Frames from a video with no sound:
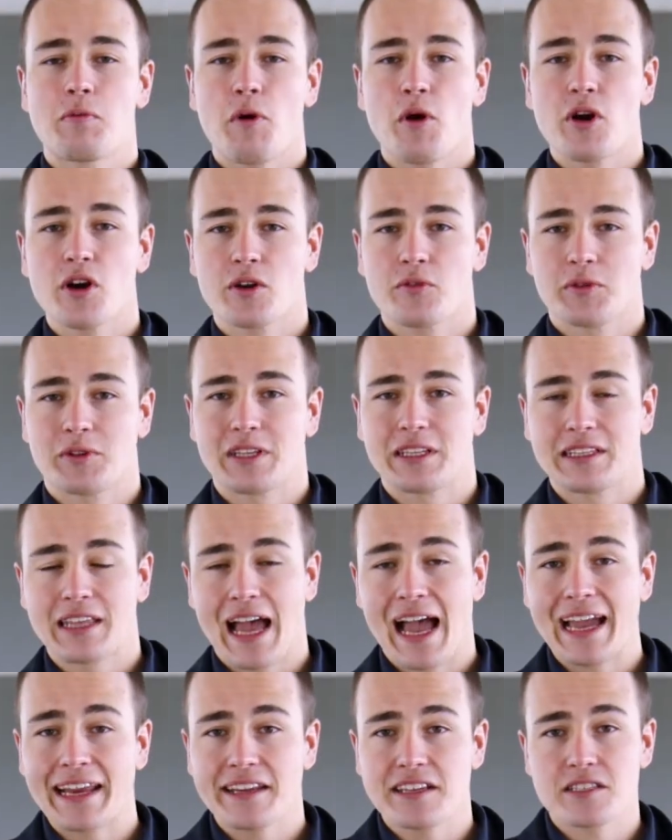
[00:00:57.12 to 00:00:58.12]
work with the
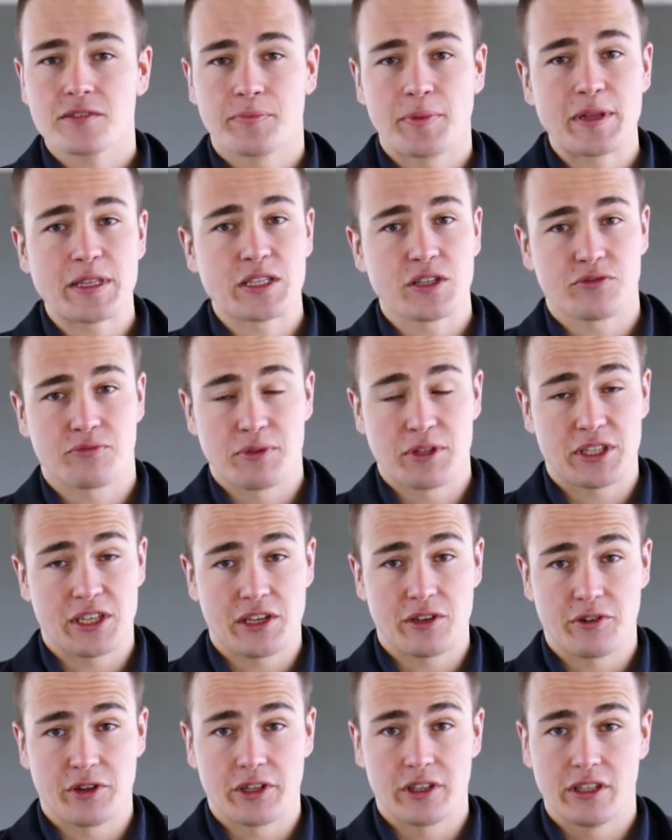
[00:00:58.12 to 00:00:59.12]
tiniest bits of
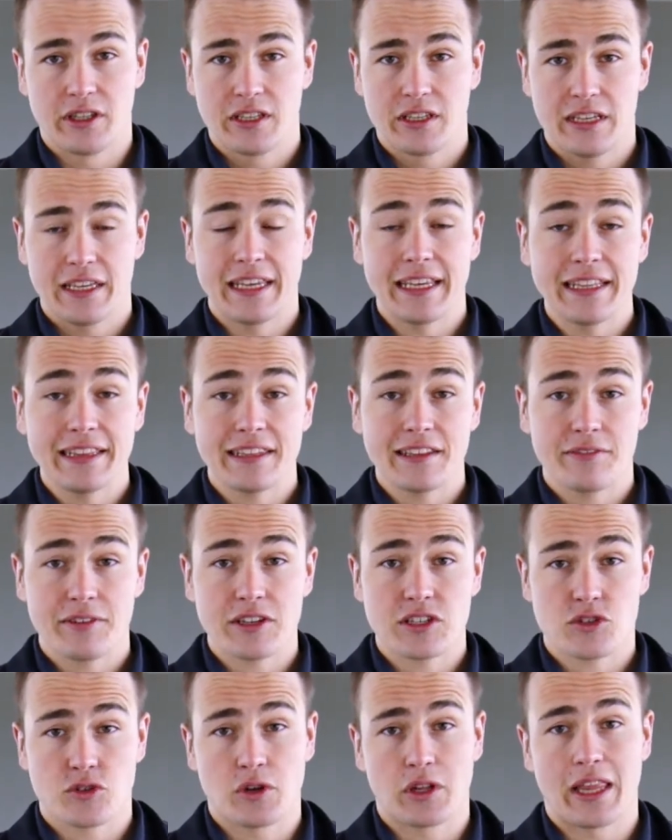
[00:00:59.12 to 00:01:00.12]
material,
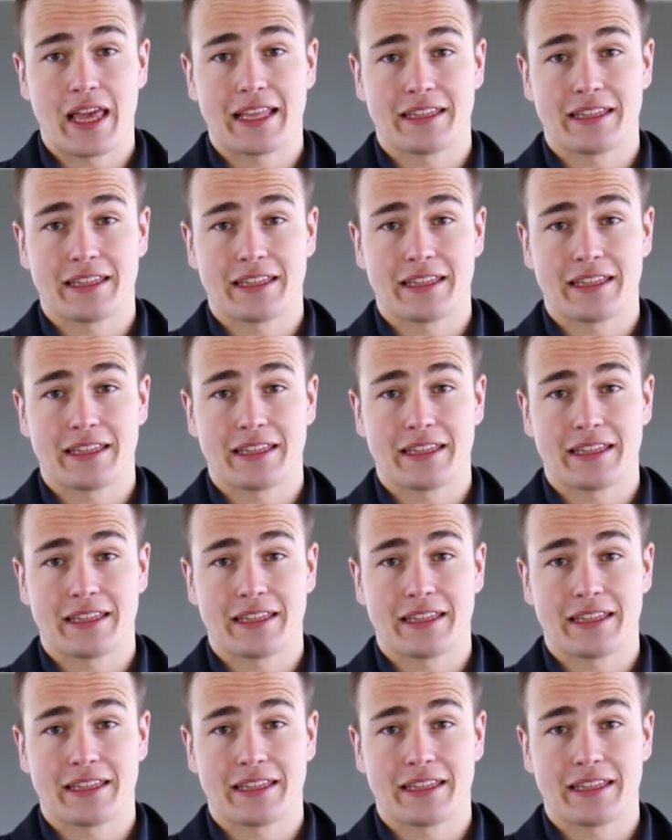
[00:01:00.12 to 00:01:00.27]
individual